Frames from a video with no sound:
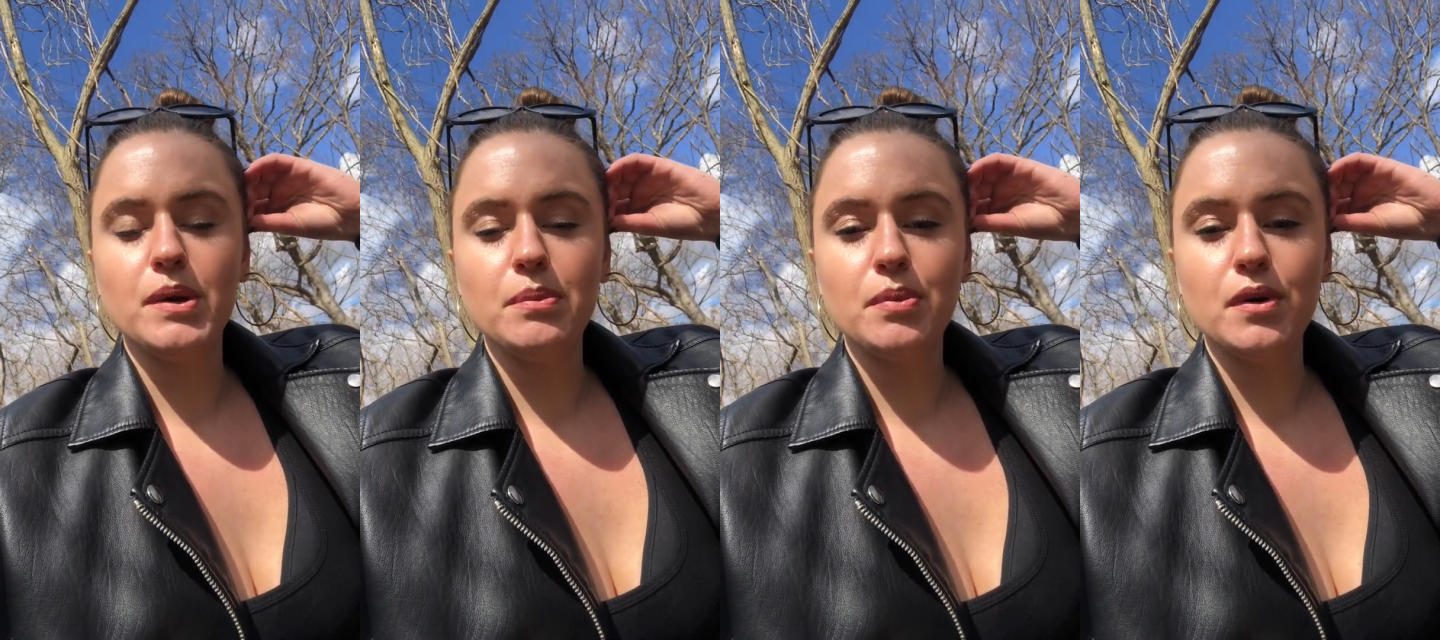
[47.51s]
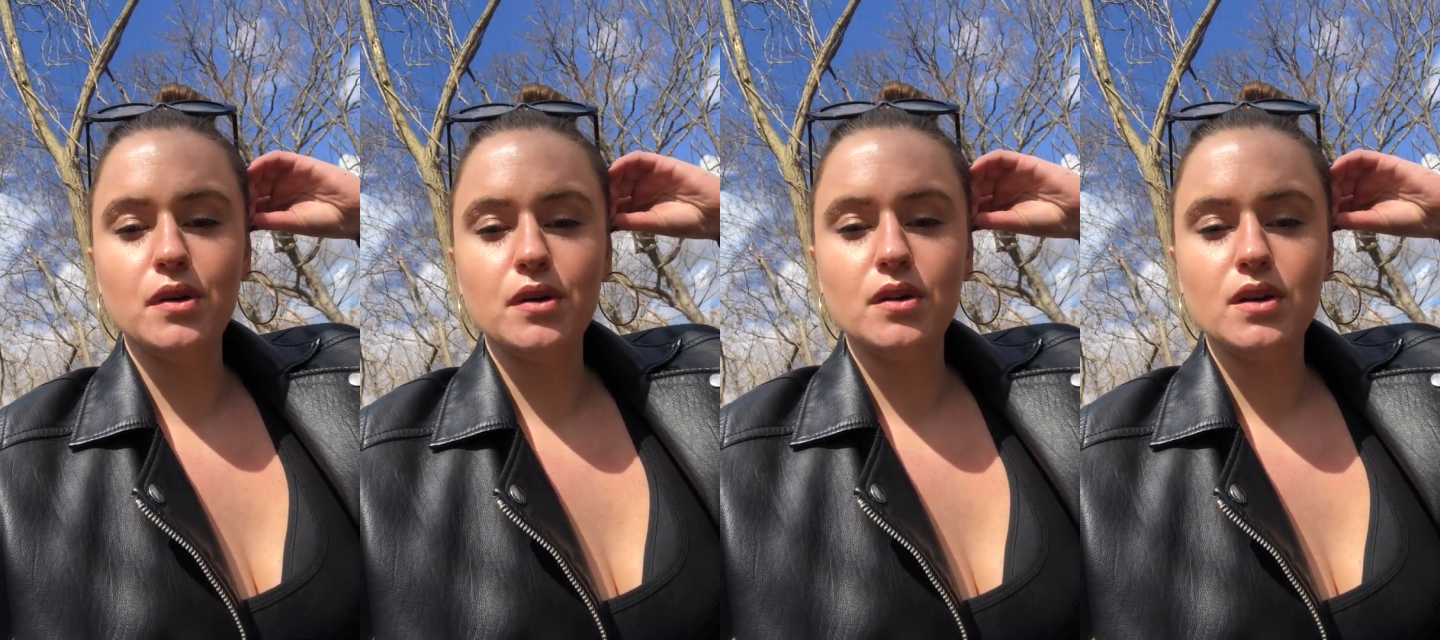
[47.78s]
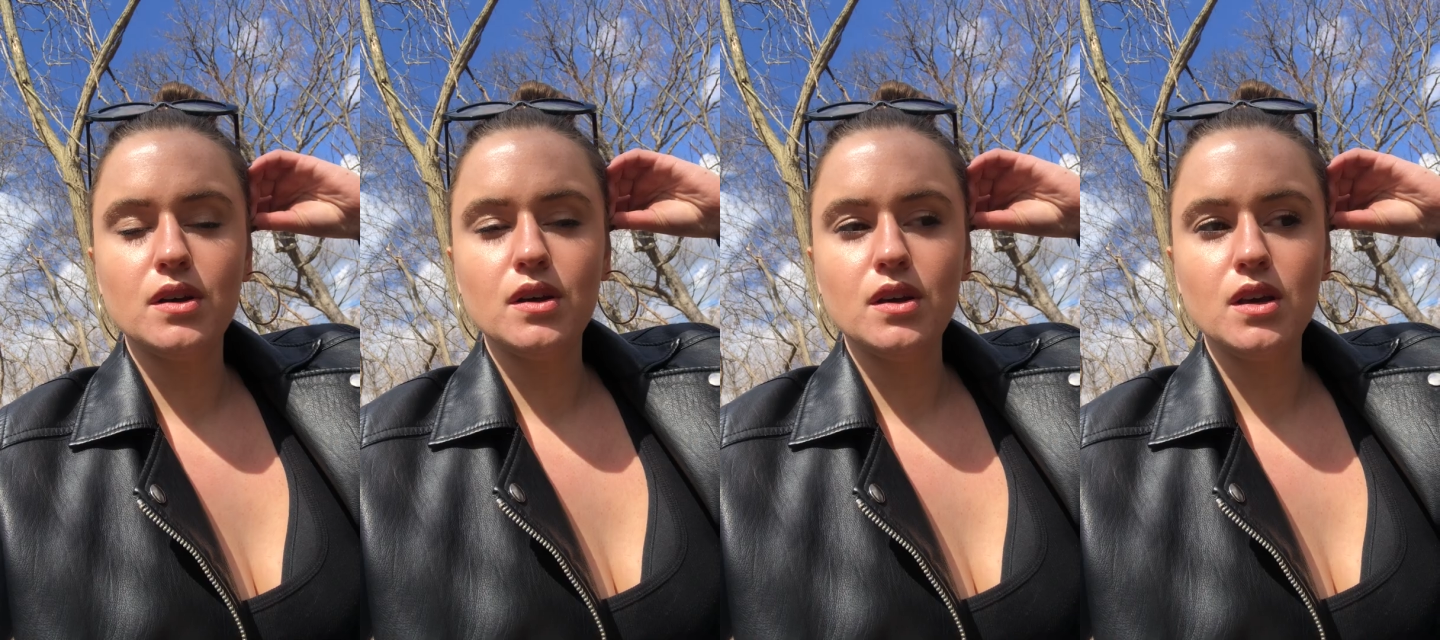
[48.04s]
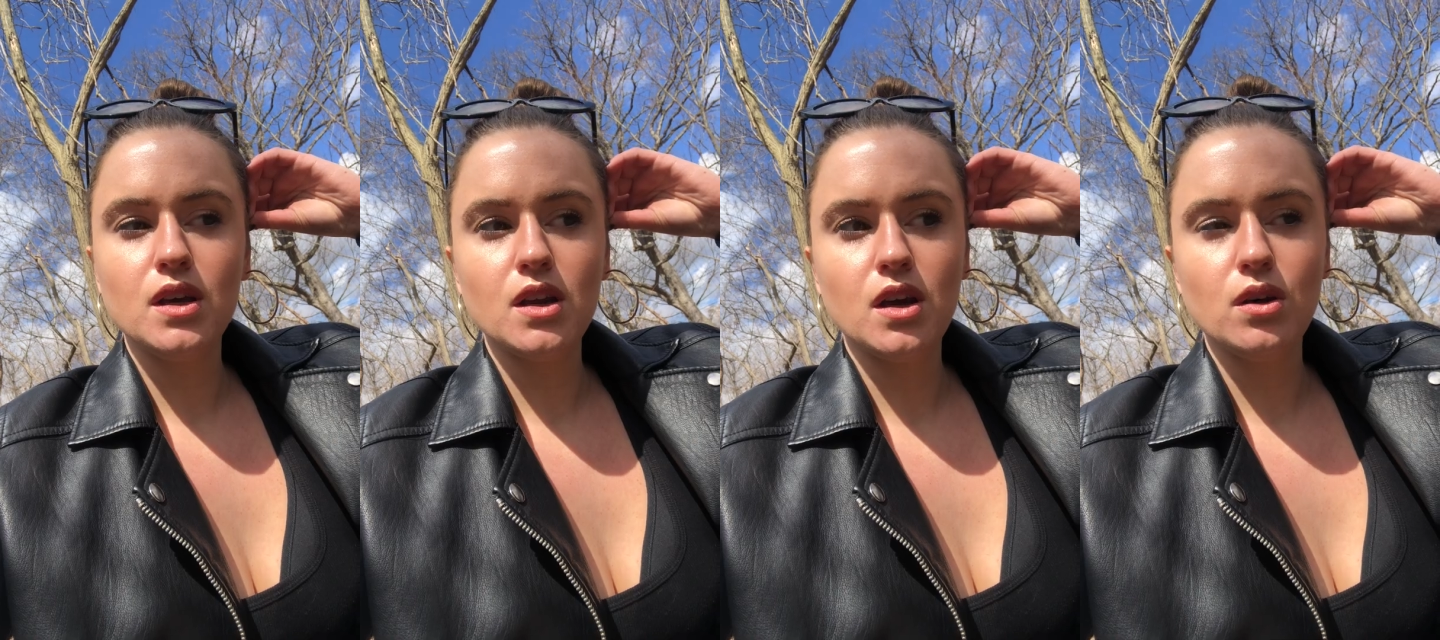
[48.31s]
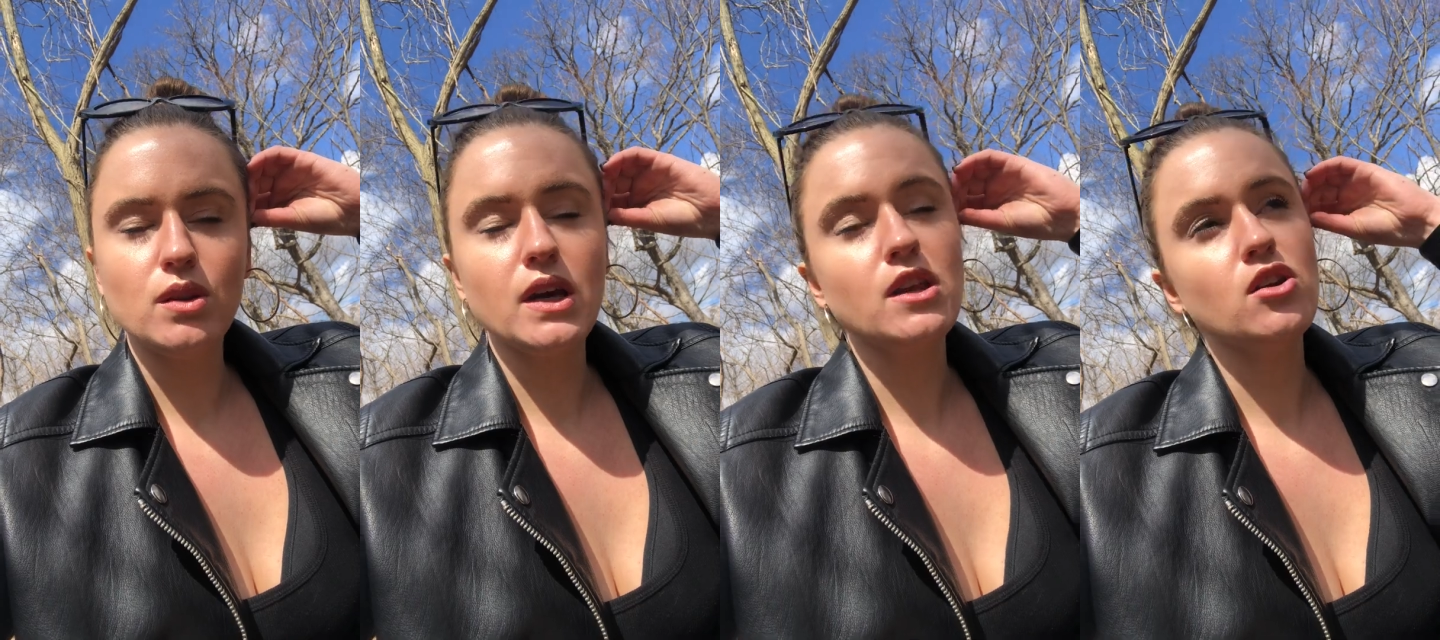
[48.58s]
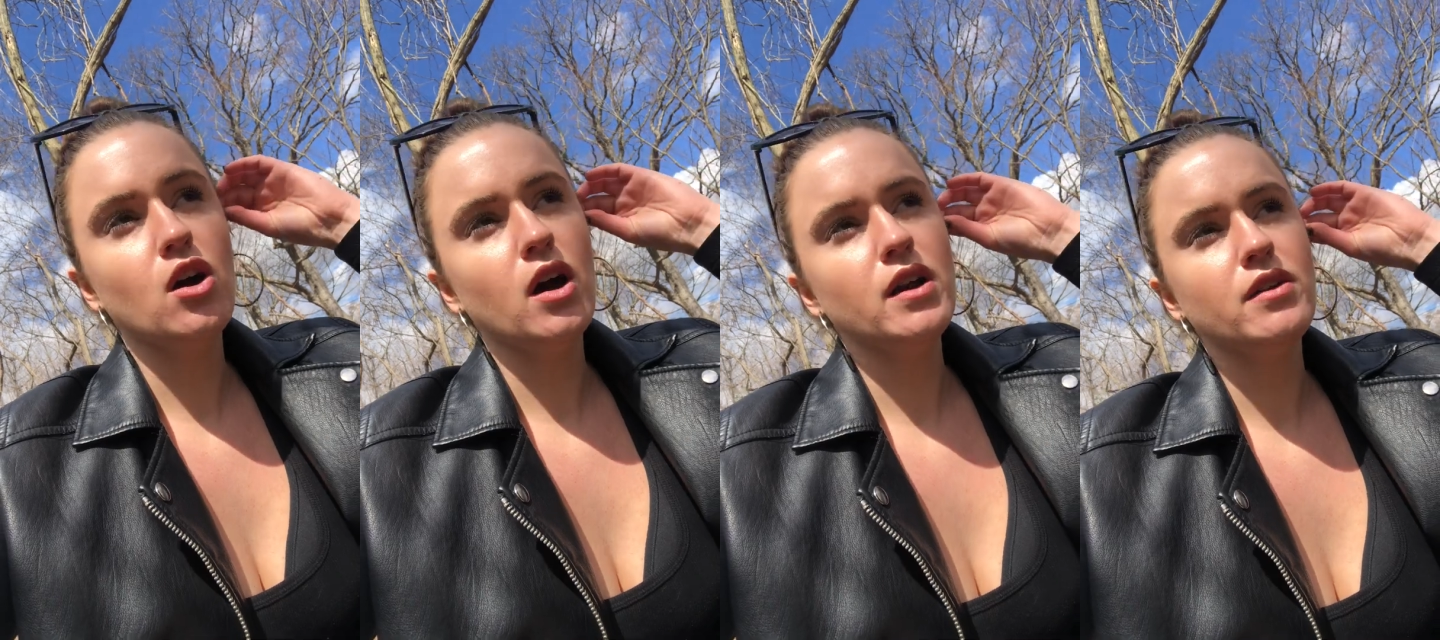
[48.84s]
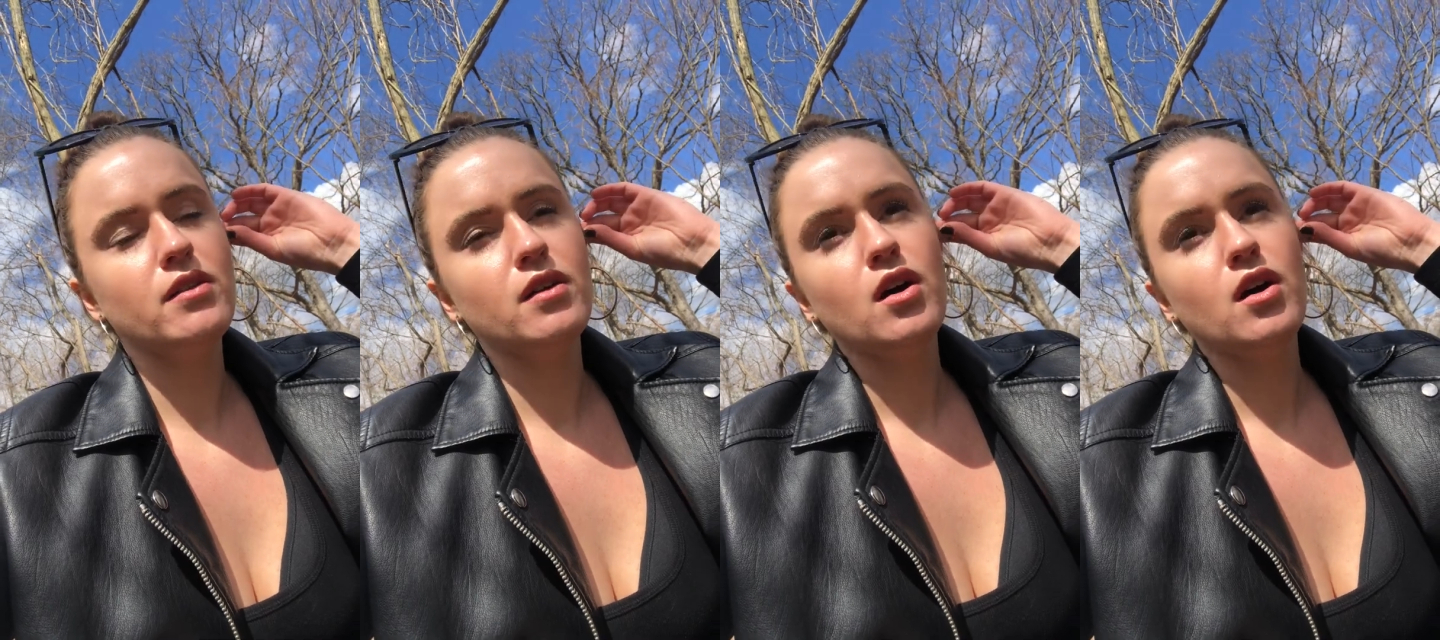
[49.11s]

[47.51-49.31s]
people, like not